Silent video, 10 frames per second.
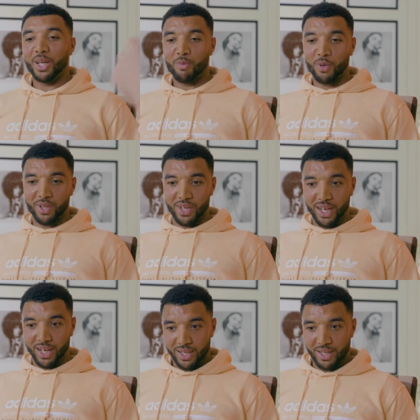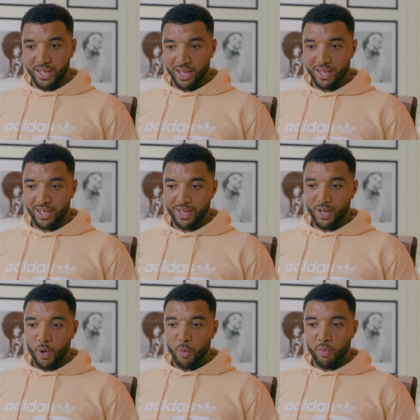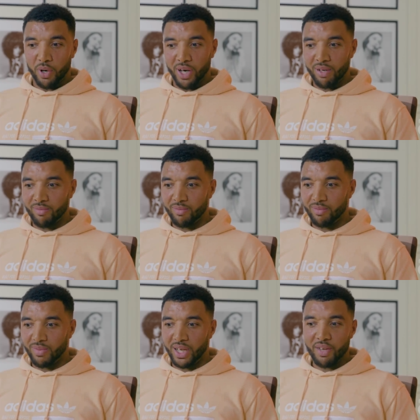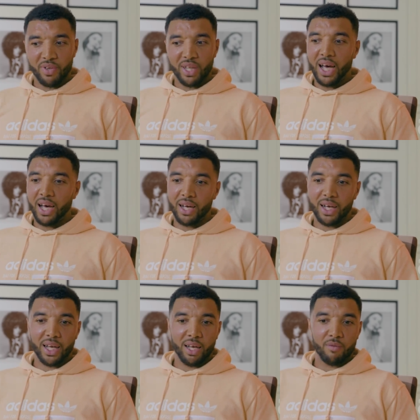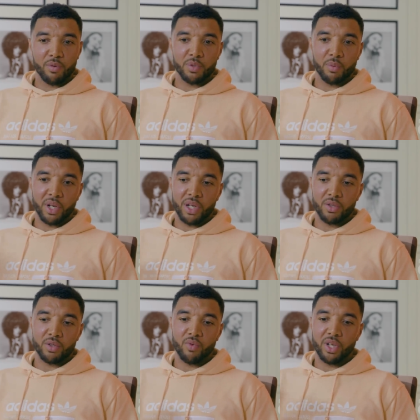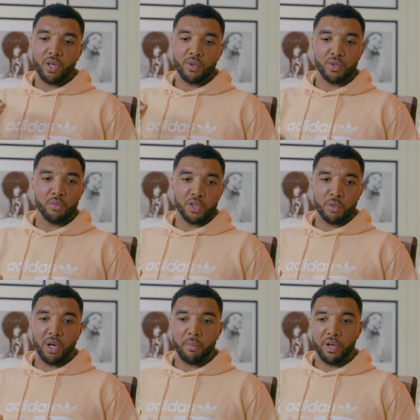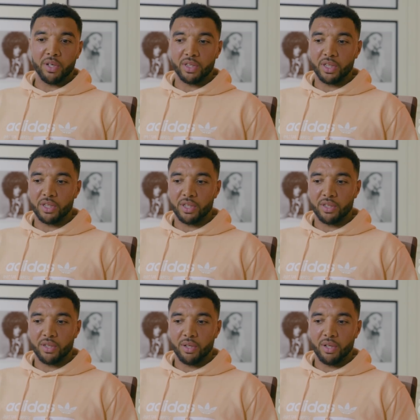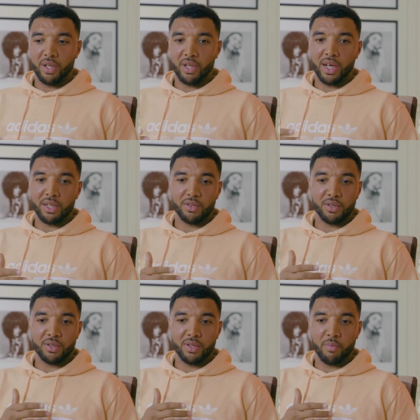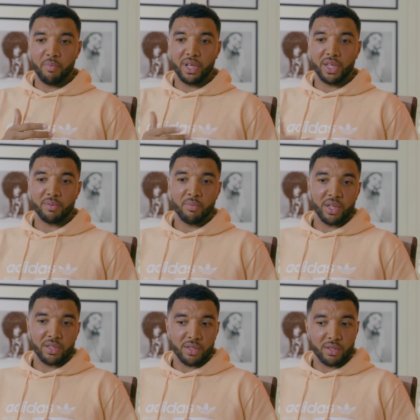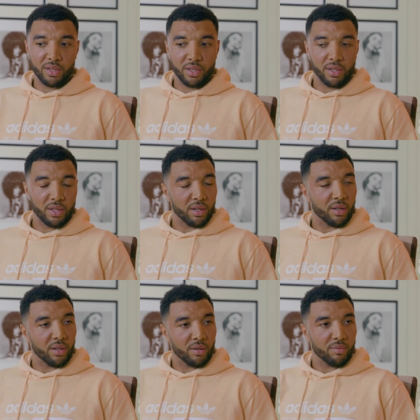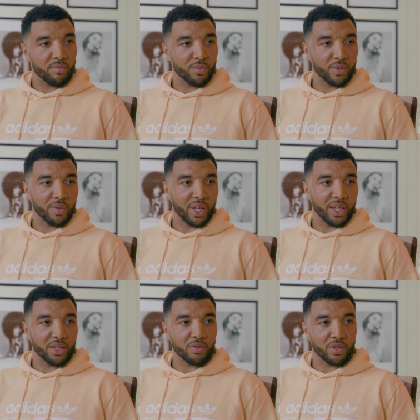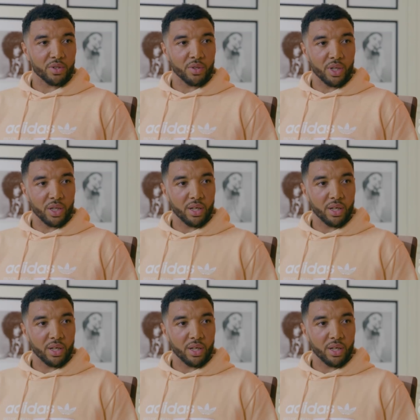to need more than that, yeah. But even that, again, from someone that doesn't really know too much about politics, that's just the biggest mess in UK history, surely.